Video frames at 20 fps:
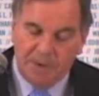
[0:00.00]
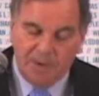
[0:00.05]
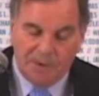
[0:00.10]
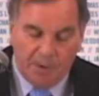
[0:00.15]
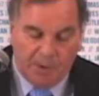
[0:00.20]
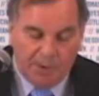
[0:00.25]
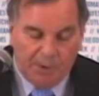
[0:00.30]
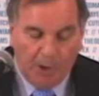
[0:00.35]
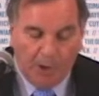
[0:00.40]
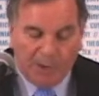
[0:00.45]

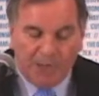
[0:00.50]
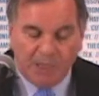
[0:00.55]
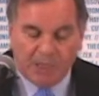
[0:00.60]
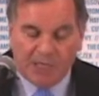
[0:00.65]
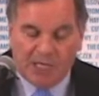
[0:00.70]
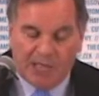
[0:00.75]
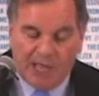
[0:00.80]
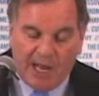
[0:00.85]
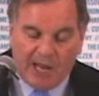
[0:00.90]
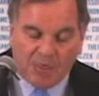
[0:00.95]
The buildings
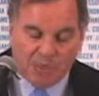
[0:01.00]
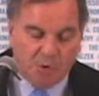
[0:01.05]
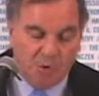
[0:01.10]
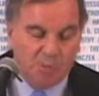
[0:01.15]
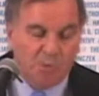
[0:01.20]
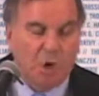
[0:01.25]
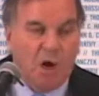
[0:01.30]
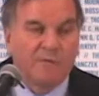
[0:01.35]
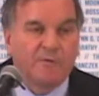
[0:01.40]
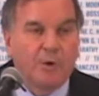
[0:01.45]
and
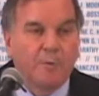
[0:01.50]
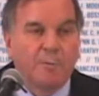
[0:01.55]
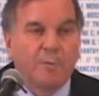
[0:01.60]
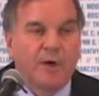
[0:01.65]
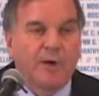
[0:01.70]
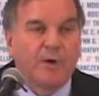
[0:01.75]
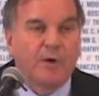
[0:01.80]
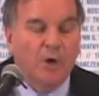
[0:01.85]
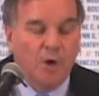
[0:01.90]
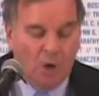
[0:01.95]
classrooms offer a
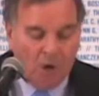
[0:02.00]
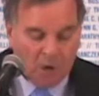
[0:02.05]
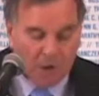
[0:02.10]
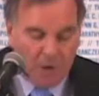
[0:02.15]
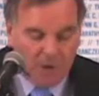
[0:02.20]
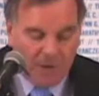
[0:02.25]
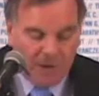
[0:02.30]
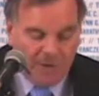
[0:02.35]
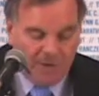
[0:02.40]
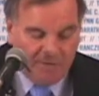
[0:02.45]
better
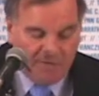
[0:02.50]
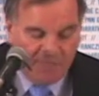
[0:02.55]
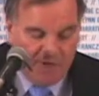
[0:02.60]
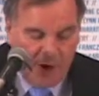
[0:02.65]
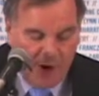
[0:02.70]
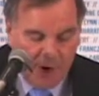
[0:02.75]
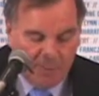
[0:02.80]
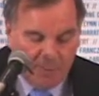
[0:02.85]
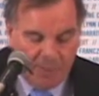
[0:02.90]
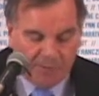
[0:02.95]
learning
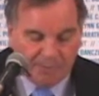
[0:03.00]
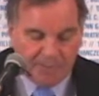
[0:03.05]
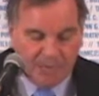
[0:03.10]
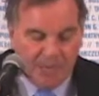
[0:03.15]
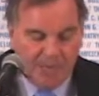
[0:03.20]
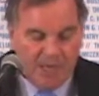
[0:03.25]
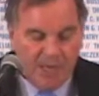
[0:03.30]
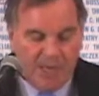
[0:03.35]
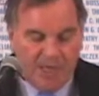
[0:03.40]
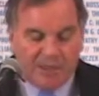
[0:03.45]
environment.
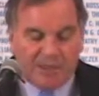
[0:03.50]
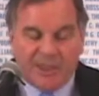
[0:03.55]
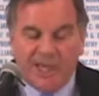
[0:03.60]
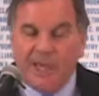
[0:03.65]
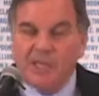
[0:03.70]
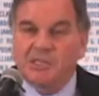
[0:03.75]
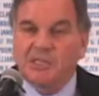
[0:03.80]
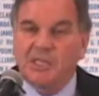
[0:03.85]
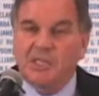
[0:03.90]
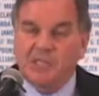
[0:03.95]
And
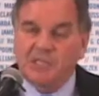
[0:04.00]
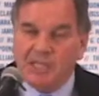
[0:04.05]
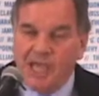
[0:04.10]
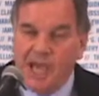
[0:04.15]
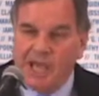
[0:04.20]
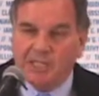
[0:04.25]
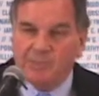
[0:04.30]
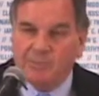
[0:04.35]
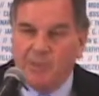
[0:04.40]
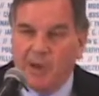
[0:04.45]
thanks to the
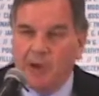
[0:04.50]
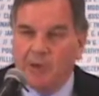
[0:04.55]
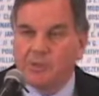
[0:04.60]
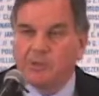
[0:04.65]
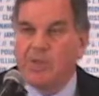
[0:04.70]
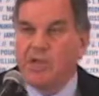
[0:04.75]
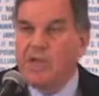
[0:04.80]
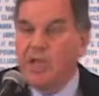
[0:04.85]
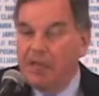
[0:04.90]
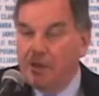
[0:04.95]

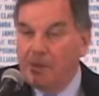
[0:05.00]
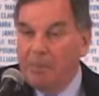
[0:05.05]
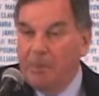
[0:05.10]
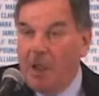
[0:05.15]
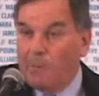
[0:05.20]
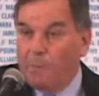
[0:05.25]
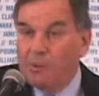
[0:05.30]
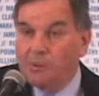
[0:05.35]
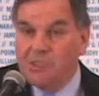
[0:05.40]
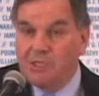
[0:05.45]
taxpayers and the
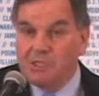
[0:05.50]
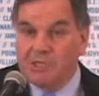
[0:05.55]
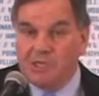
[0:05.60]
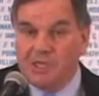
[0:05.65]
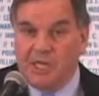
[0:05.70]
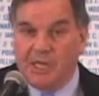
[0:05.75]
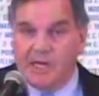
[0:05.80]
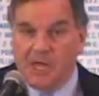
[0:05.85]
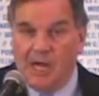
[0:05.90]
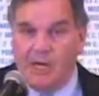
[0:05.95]
members of the
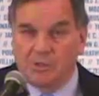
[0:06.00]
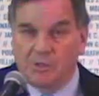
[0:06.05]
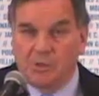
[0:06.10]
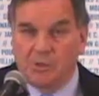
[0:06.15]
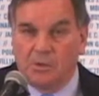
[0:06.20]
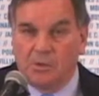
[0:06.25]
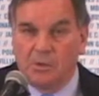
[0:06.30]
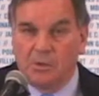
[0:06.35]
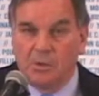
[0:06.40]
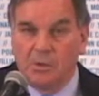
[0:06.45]
City
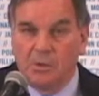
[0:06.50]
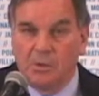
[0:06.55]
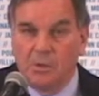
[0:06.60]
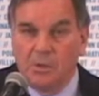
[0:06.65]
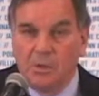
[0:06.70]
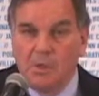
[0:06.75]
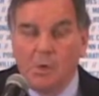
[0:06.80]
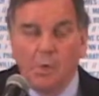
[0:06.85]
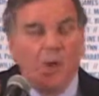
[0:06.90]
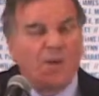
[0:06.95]
Council,
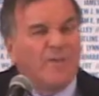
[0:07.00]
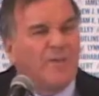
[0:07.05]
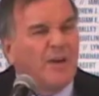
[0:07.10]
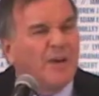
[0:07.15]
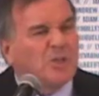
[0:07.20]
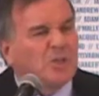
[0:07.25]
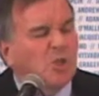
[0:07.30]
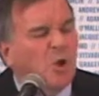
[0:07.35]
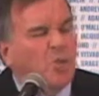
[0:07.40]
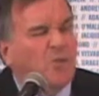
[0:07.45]
we
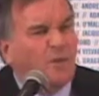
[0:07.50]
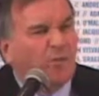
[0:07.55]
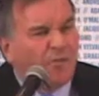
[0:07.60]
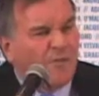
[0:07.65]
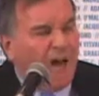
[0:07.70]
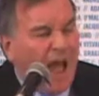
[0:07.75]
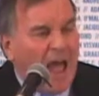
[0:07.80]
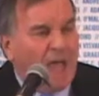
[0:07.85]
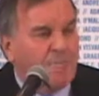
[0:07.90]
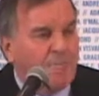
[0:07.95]
invested over
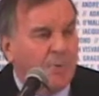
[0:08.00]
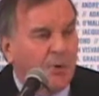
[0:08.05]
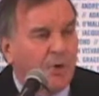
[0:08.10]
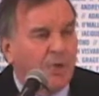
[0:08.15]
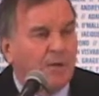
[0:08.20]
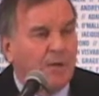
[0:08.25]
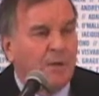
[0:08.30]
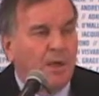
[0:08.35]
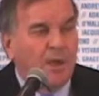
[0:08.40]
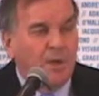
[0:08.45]
$5
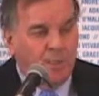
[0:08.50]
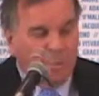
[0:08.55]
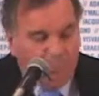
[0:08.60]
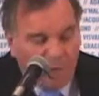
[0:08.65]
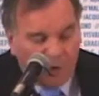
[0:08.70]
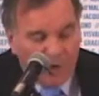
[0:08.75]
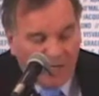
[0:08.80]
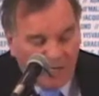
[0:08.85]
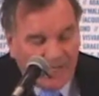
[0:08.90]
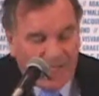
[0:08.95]

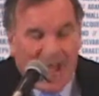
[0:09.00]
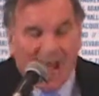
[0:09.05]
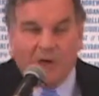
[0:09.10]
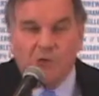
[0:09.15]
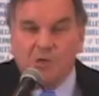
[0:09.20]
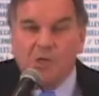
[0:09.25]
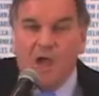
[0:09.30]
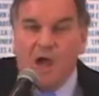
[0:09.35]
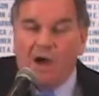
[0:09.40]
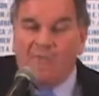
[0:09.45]
billion
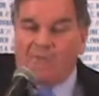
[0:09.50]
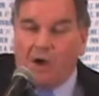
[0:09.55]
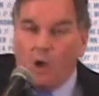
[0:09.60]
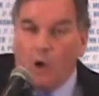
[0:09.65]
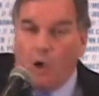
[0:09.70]
of our